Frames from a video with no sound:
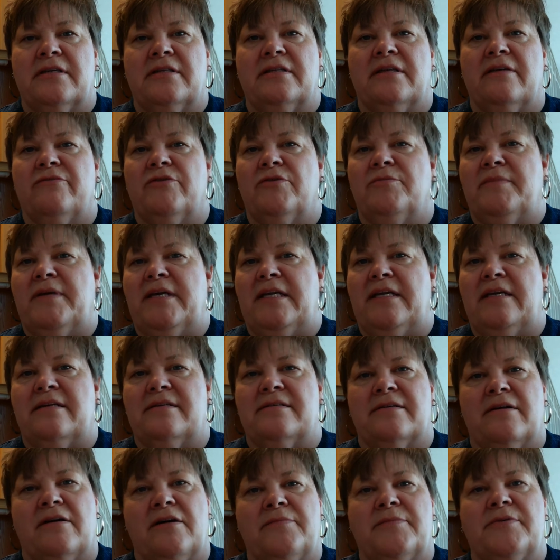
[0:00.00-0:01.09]
level
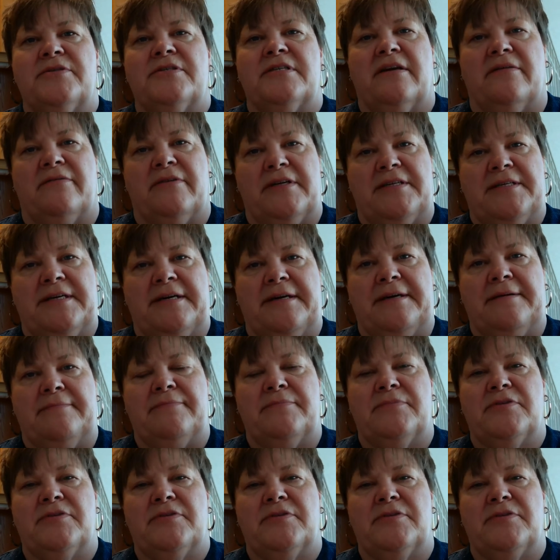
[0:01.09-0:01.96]
meetings almost every time.